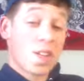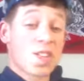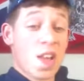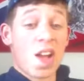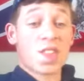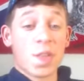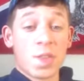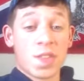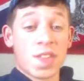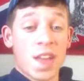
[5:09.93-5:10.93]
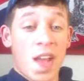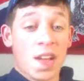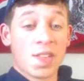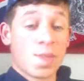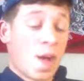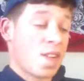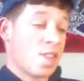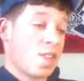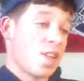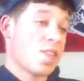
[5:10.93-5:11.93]
Well, there's a lot of soldiers at the house,
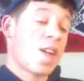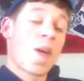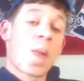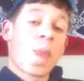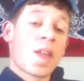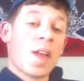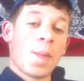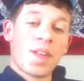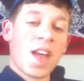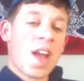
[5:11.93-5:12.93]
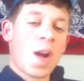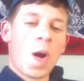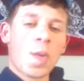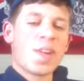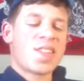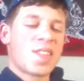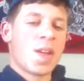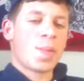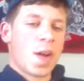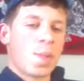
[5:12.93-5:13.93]
mind you this. And my dad always
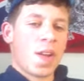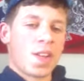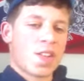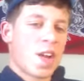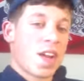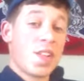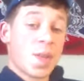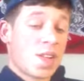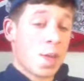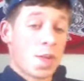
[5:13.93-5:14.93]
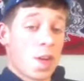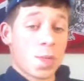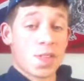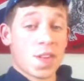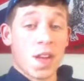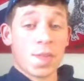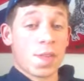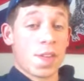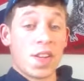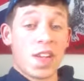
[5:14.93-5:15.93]
dipped Copenhagen straight. He's been dipping Cope straight
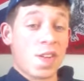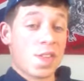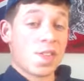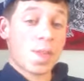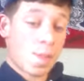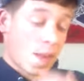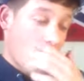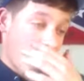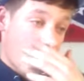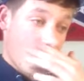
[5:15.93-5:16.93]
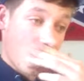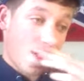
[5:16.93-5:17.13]
for years. And